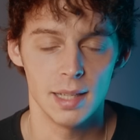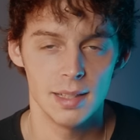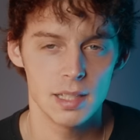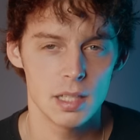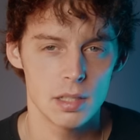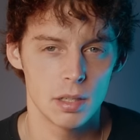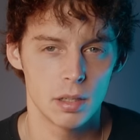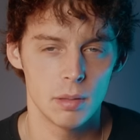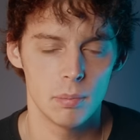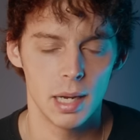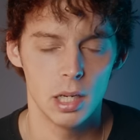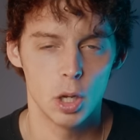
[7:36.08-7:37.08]
And this is
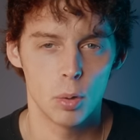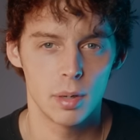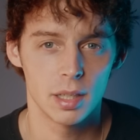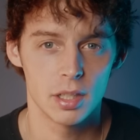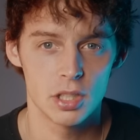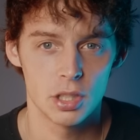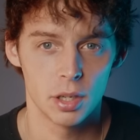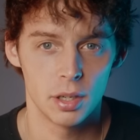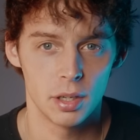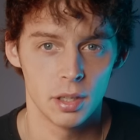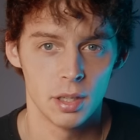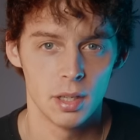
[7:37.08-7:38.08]
done by lowering the
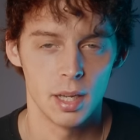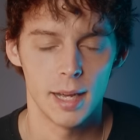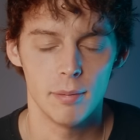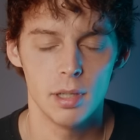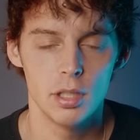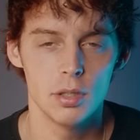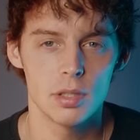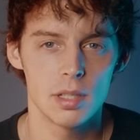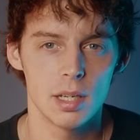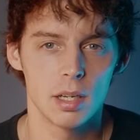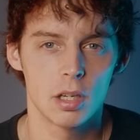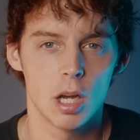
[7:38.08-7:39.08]
shutter. And we used
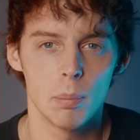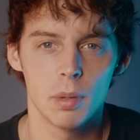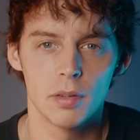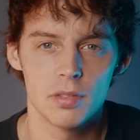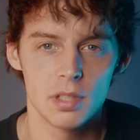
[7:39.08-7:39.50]
it in a couple of